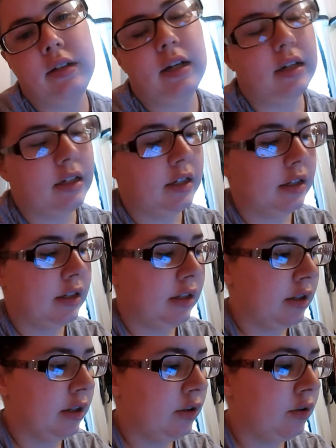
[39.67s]
yada yada
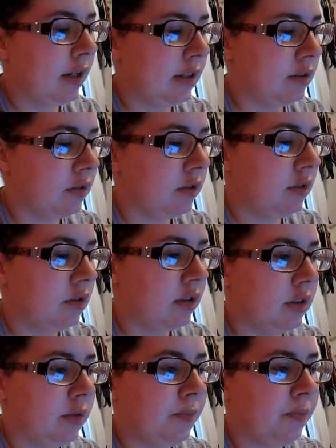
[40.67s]
yada. You guys know the
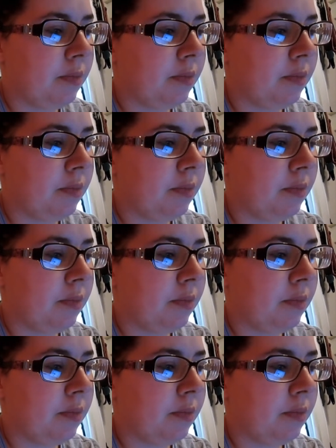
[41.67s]
drill.